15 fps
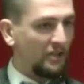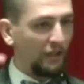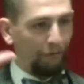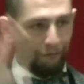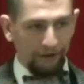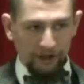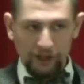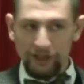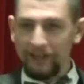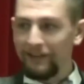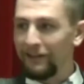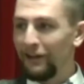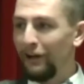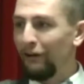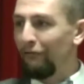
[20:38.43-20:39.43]

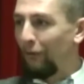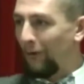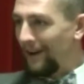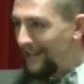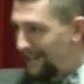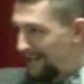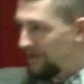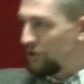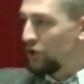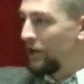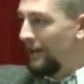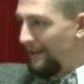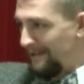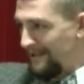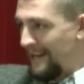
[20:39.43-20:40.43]
sufficient for
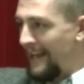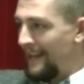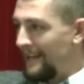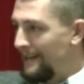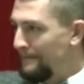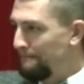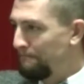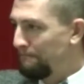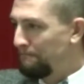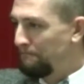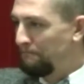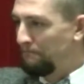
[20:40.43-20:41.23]
each day.